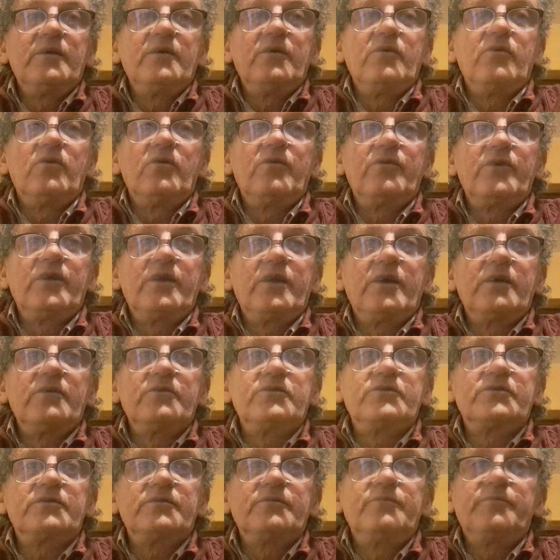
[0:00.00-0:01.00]
Over and
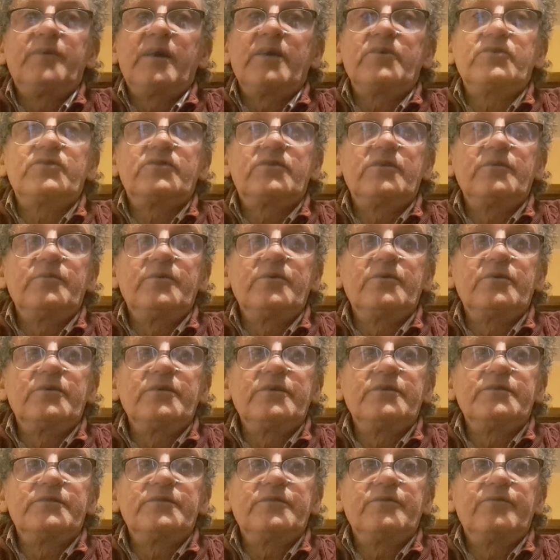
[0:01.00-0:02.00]
out. Bash the
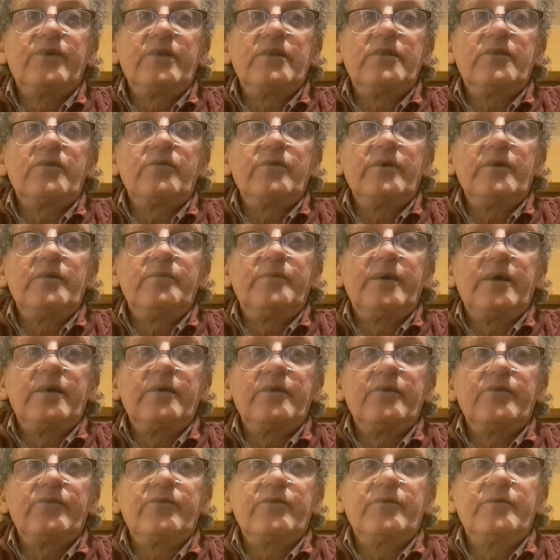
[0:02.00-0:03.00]
bookies. Fill the
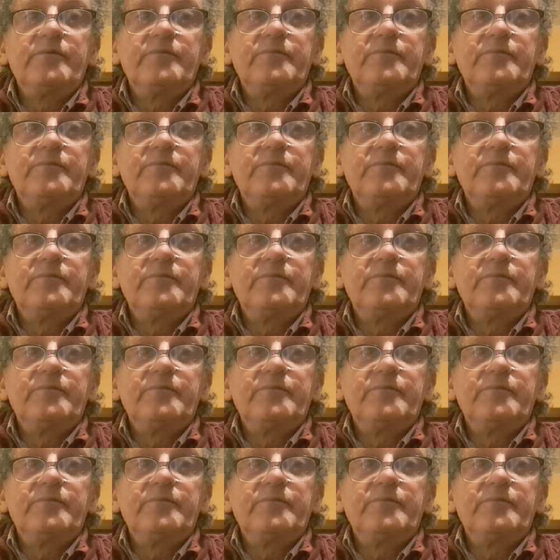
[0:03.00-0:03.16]
wheelbarrows.